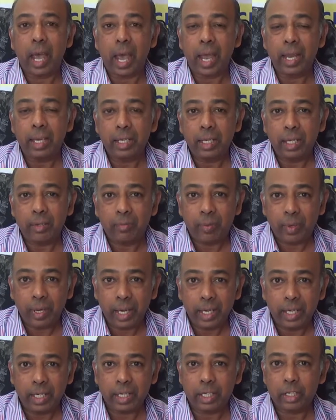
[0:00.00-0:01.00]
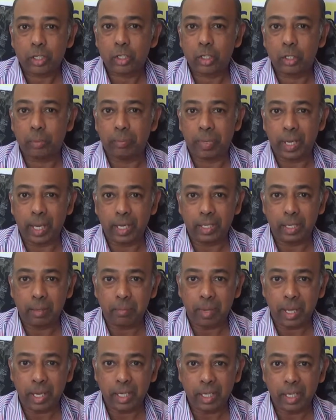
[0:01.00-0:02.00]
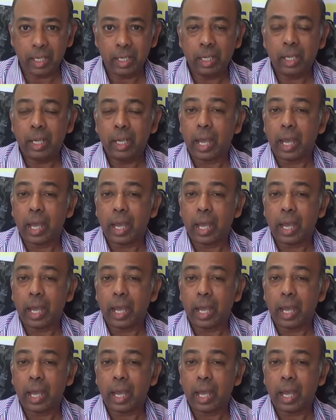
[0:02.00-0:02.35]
and the willingness to pay the money